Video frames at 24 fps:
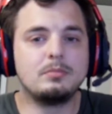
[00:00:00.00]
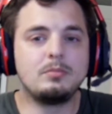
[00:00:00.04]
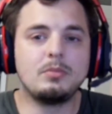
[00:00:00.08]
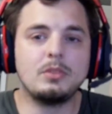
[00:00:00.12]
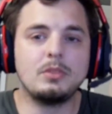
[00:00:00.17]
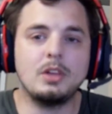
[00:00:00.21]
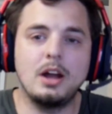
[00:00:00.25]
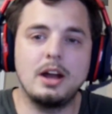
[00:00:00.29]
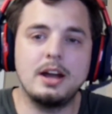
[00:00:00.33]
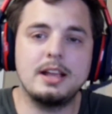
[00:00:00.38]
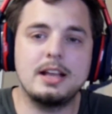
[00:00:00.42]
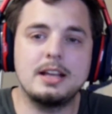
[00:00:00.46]

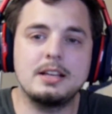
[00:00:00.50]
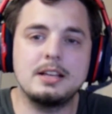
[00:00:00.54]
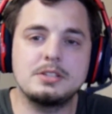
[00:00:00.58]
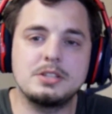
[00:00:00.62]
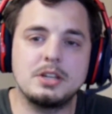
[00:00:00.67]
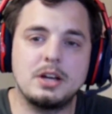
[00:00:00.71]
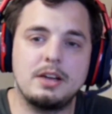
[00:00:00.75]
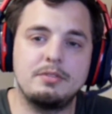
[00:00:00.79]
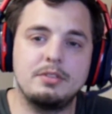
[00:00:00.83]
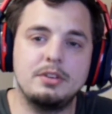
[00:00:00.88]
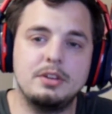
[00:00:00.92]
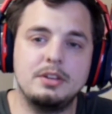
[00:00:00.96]
all right, guys,
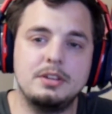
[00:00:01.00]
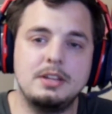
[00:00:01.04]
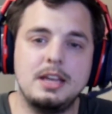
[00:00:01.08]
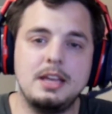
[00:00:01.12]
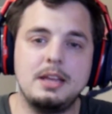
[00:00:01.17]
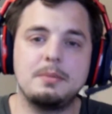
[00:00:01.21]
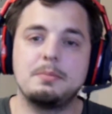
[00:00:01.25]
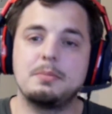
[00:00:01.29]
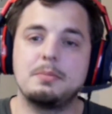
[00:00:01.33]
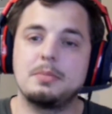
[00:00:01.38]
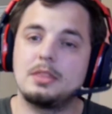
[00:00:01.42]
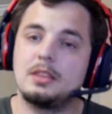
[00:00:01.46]
y'all have a good
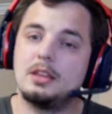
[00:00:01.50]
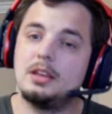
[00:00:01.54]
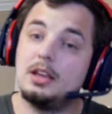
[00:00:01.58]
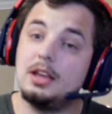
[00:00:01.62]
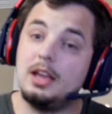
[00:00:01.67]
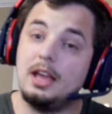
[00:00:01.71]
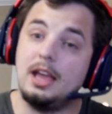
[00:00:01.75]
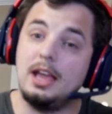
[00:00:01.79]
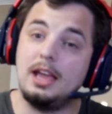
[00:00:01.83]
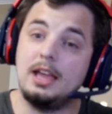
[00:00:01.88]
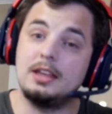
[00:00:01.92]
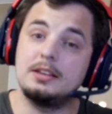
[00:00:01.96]
day
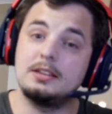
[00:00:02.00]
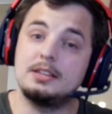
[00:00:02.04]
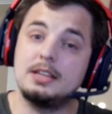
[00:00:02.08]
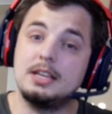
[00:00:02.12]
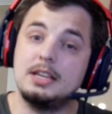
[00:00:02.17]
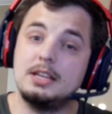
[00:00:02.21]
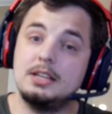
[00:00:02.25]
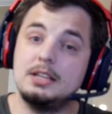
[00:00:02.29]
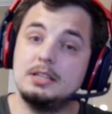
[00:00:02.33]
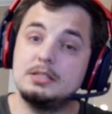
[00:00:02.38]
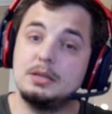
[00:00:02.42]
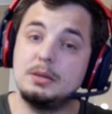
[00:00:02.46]
and take
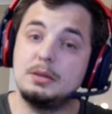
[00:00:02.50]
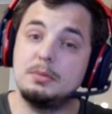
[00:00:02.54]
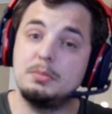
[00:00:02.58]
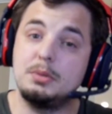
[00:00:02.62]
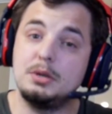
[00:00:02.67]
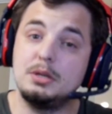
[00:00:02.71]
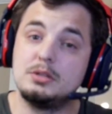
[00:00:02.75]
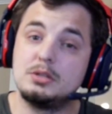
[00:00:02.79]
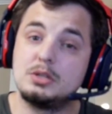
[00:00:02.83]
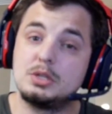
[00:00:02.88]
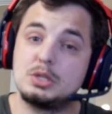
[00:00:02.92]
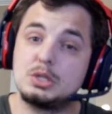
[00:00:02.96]
it easy.
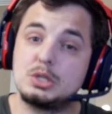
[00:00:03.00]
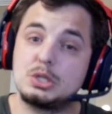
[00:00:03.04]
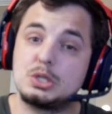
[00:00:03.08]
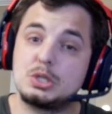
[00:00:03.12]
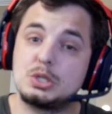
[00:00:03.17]
Peace.